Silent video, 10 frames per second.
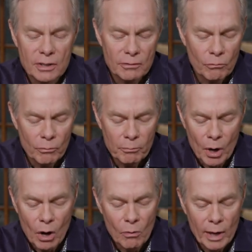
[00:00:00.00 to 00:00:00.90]
And
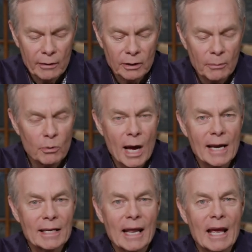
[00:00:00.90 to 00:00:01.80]
Paul wound up
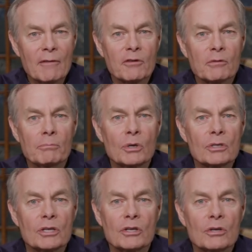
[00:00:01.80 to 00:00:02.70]
writing half of the
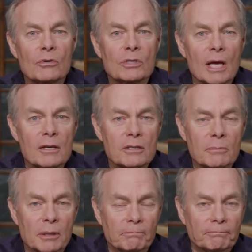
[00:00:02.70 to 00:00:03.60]
books in the New Testament.